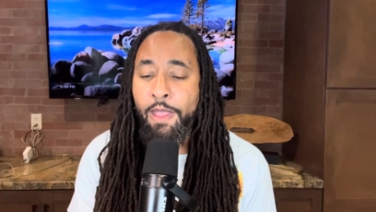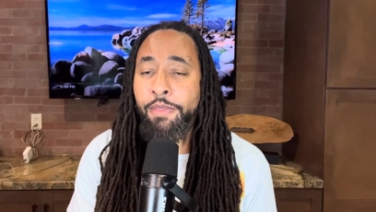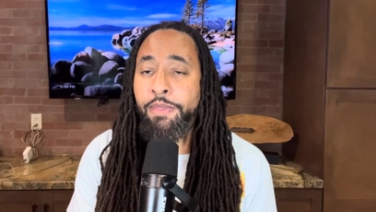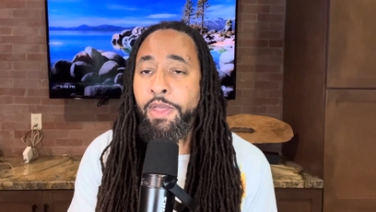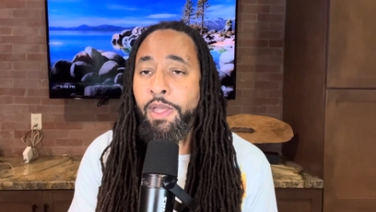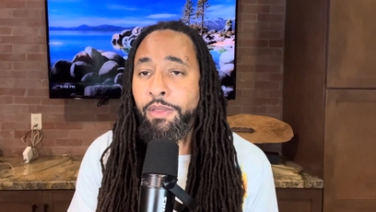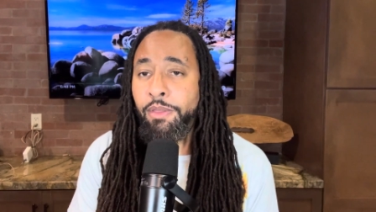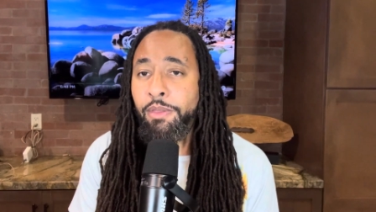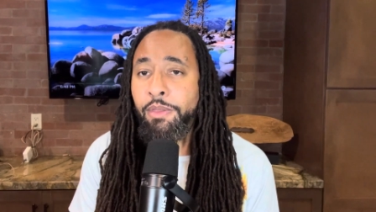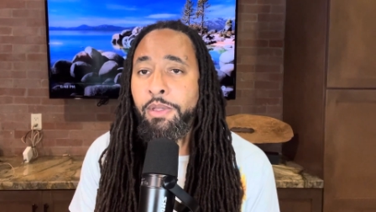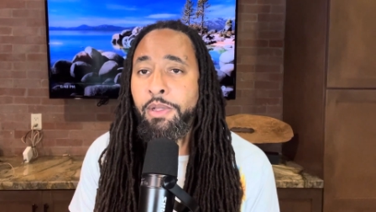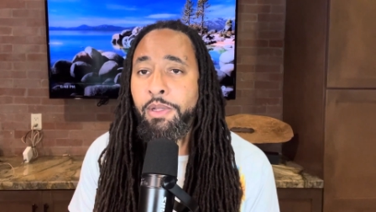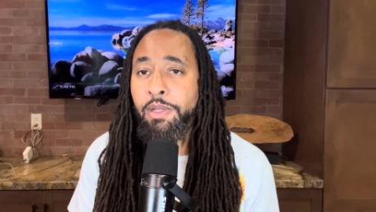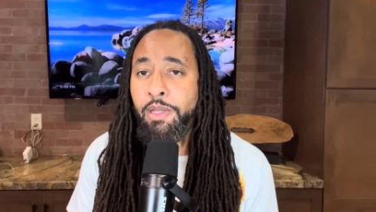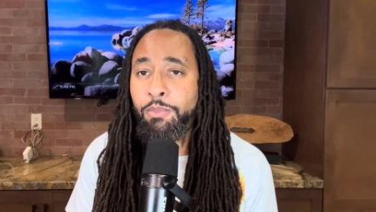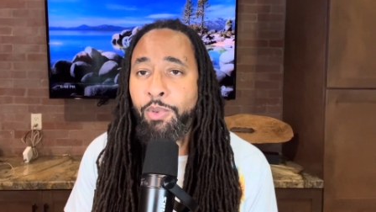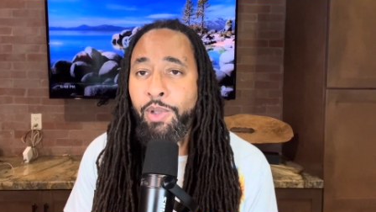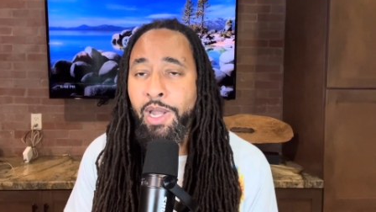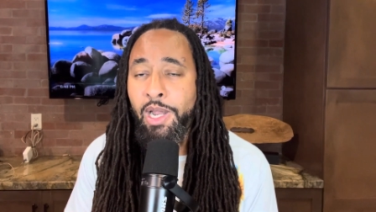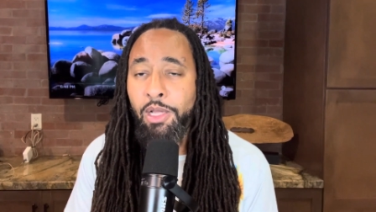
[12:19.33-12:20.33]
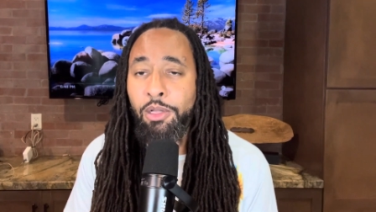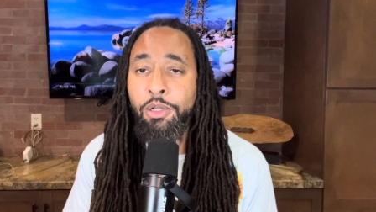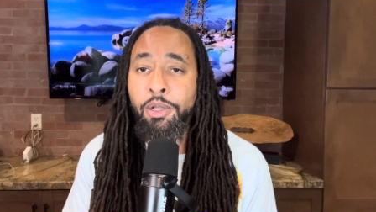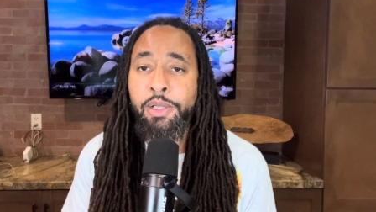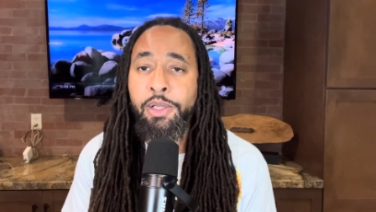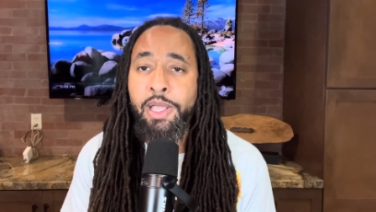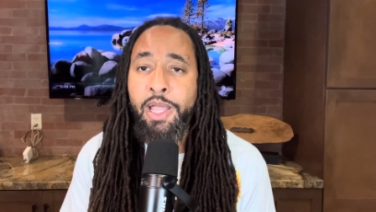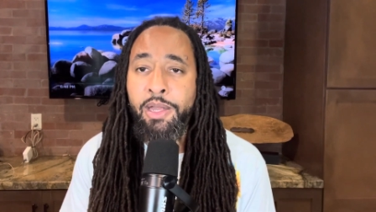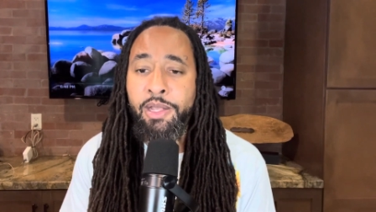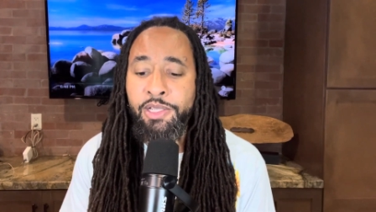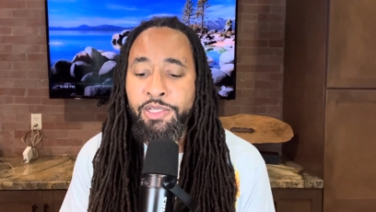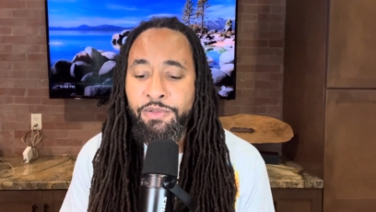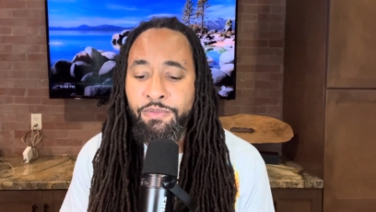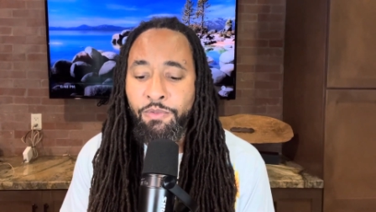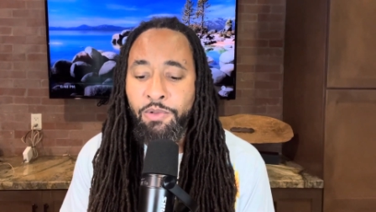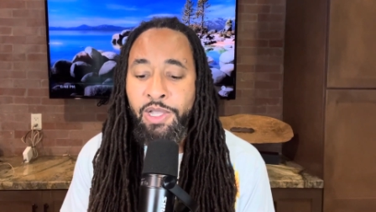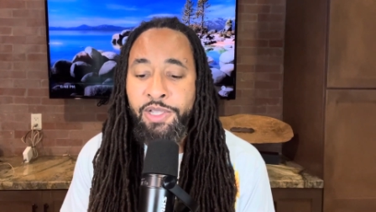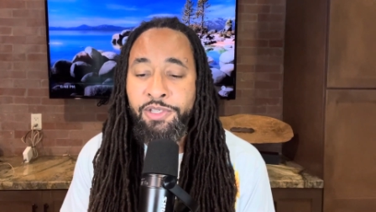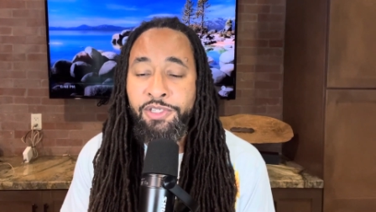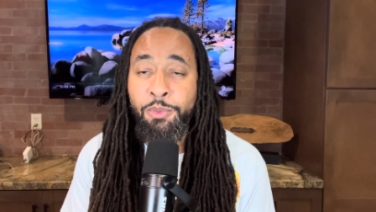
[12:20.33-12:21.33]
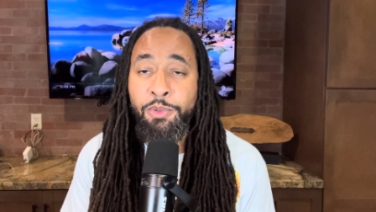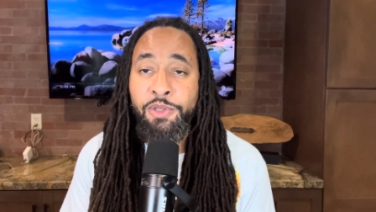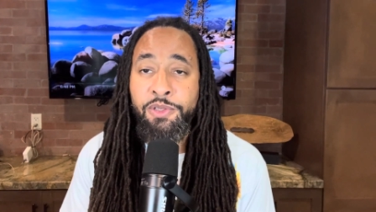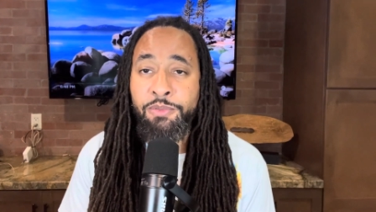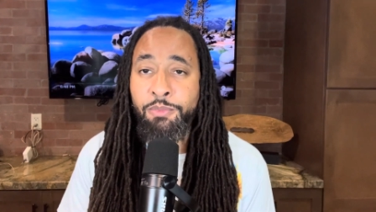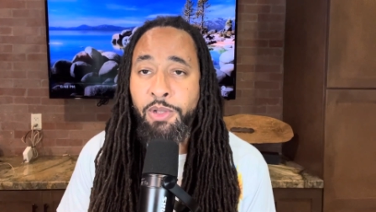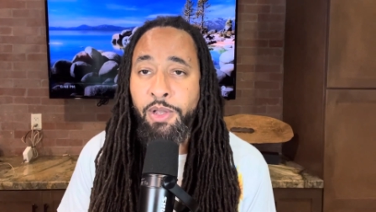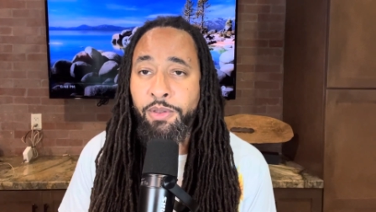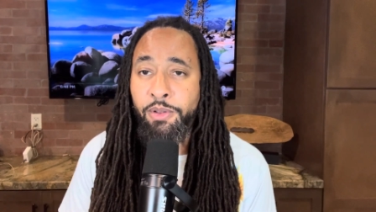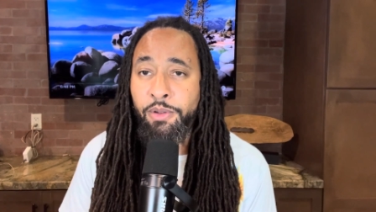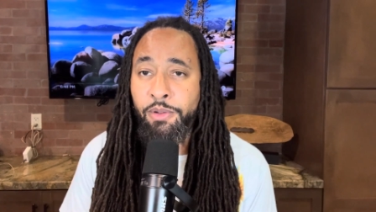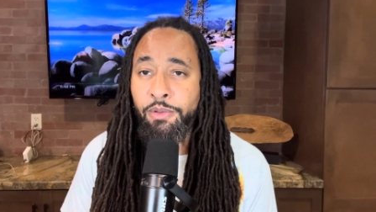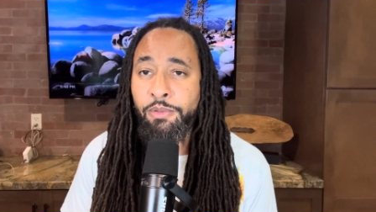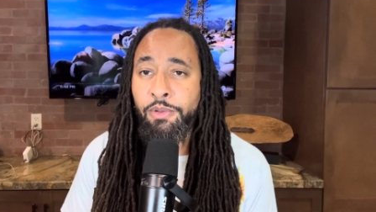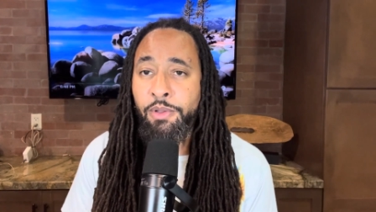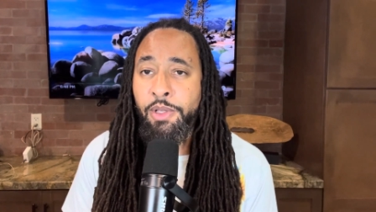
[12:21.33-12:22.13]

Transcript: Then we got to look at his relationship with his mother.